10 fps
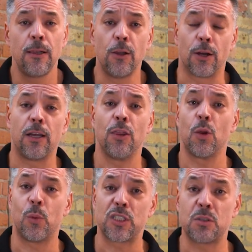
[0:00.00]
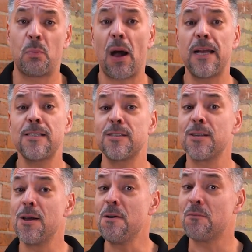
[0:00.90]
Look, the
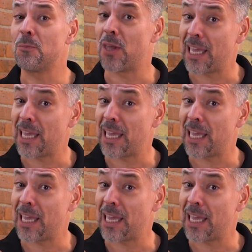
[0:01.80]
response from the